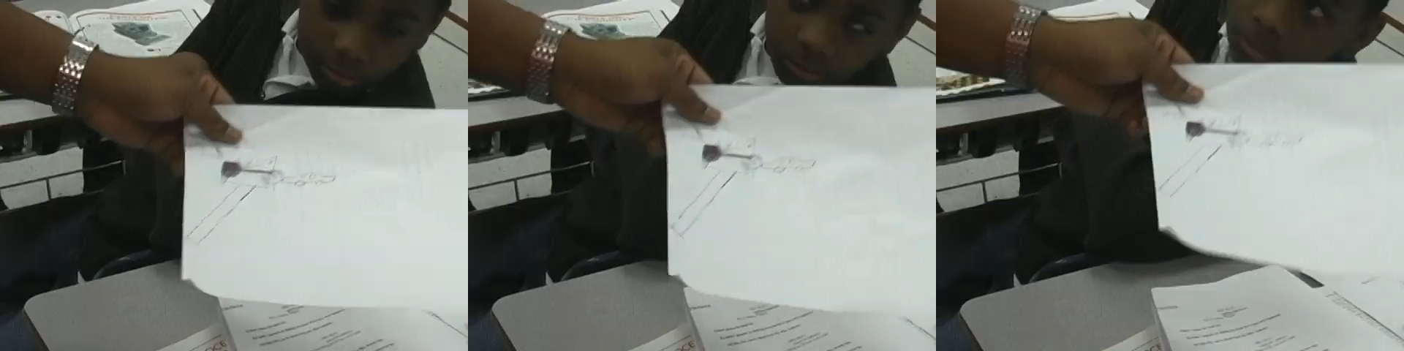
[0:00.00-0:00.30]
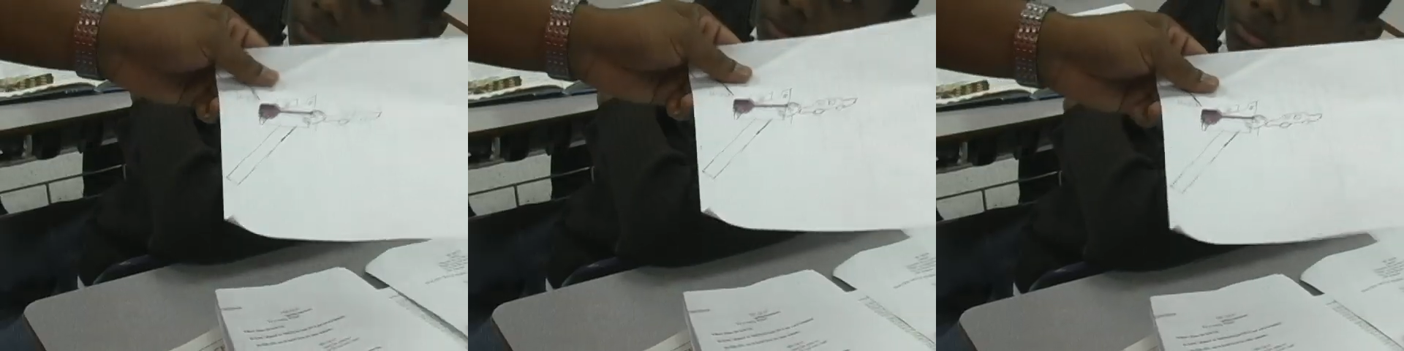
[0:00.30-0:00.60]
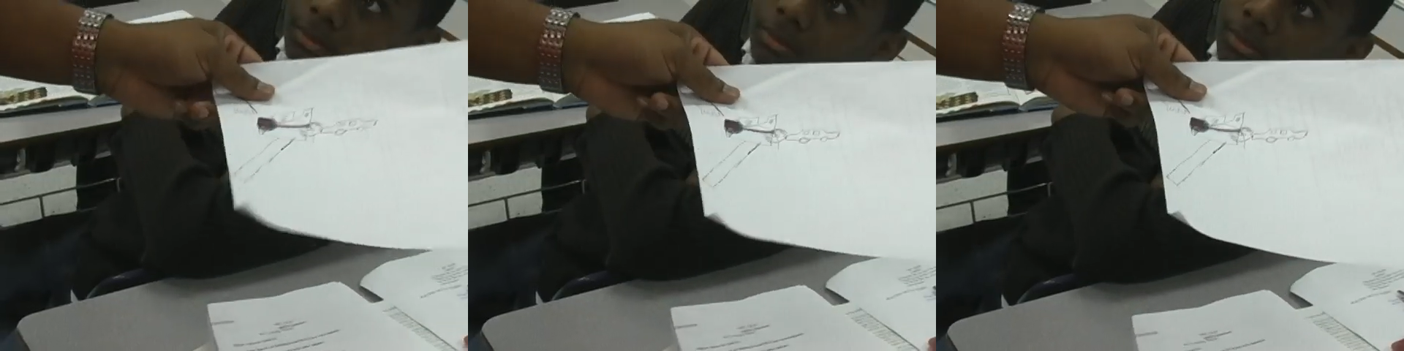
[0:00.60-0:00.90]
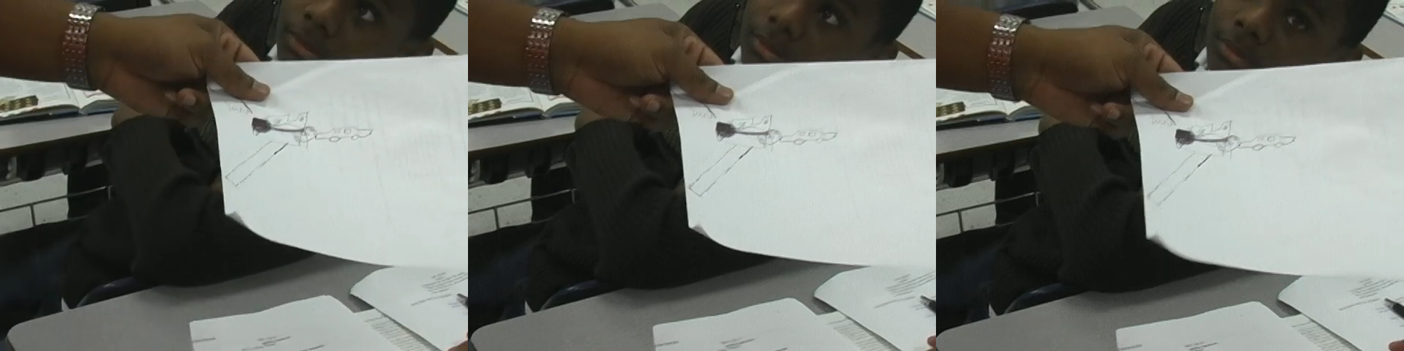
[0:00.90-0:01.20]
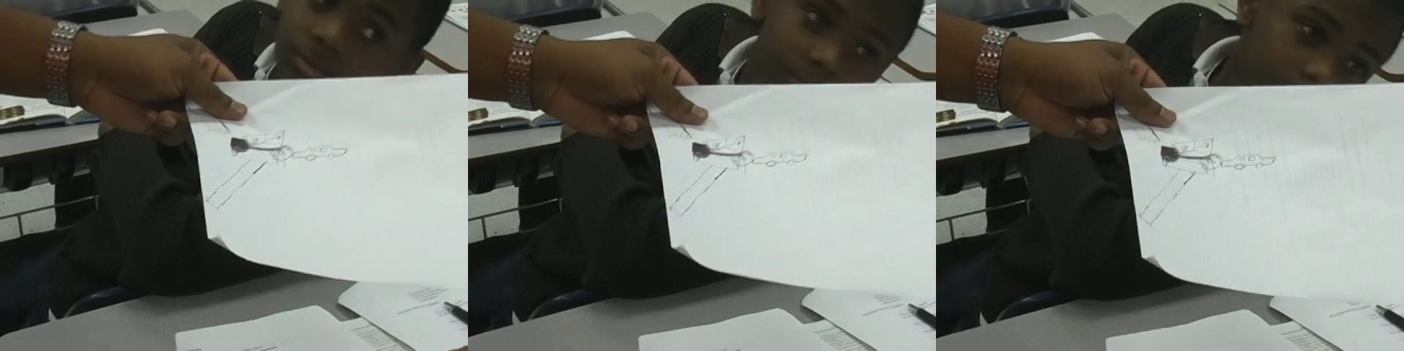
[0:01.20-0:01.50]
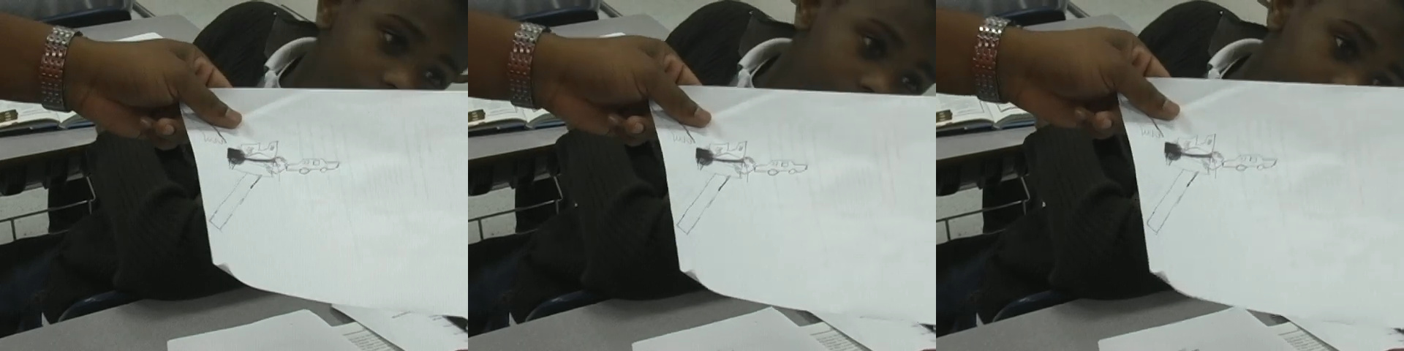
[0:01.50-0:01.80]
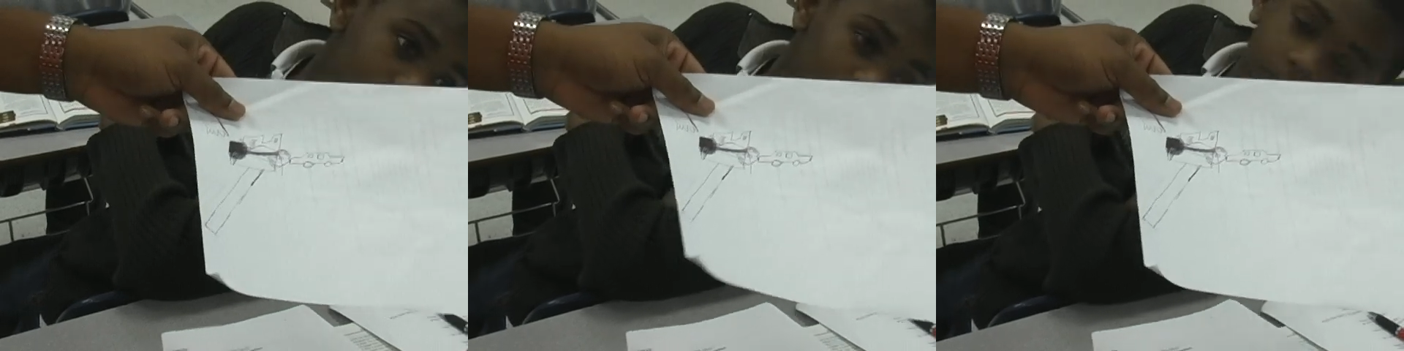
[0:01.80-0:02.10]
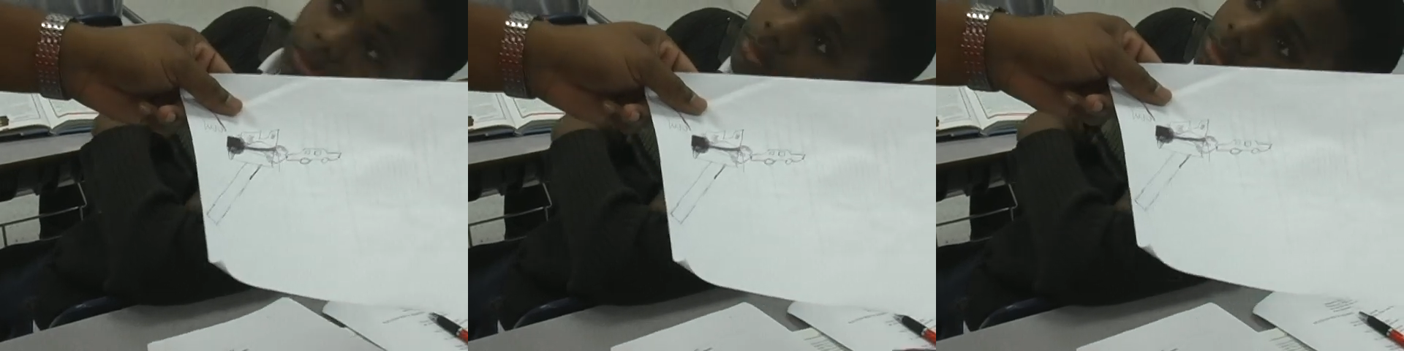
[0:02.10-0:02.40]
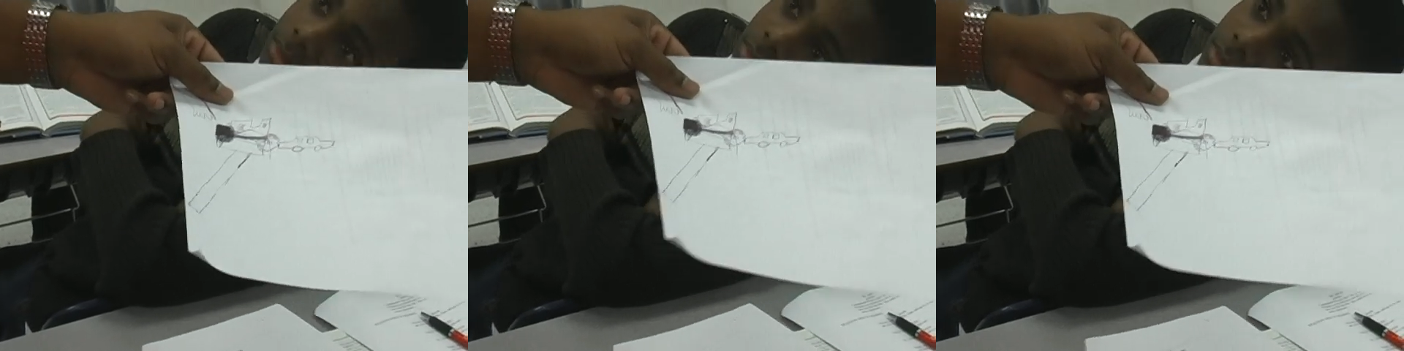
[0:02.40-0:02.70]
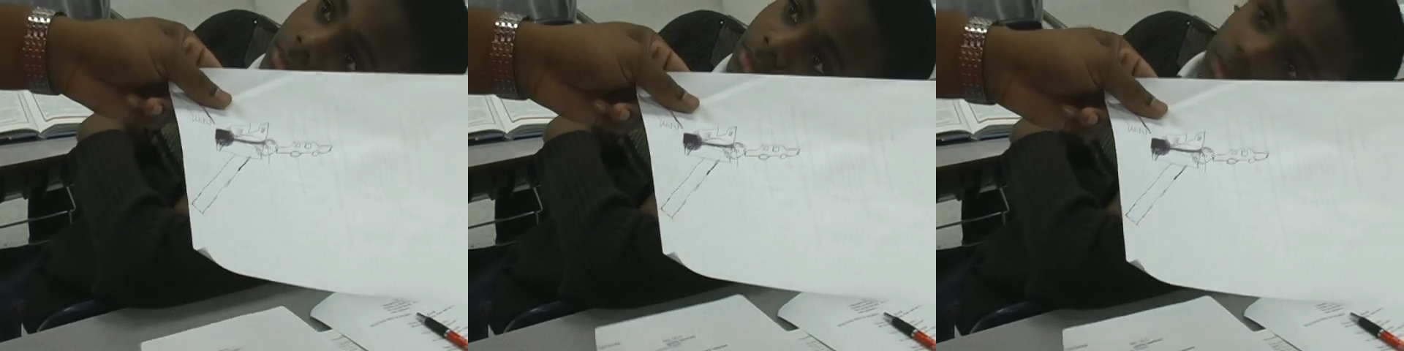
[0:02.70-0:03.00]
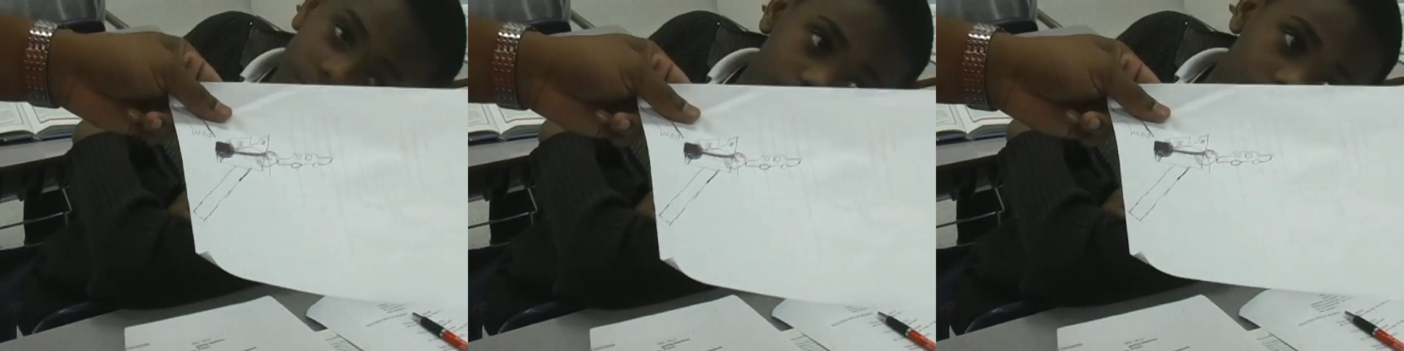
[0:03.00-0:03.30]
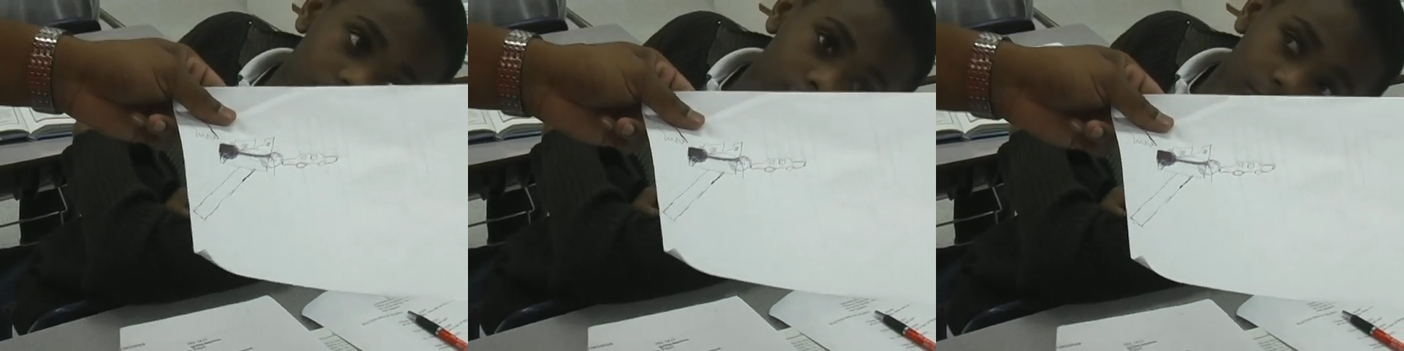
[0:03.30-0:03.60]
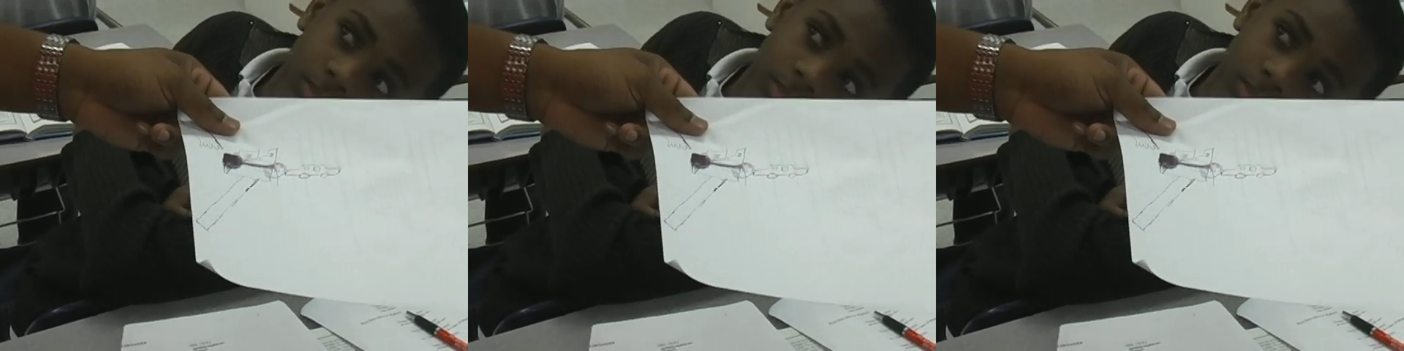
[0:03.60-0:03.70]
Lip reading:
(no speaker visible)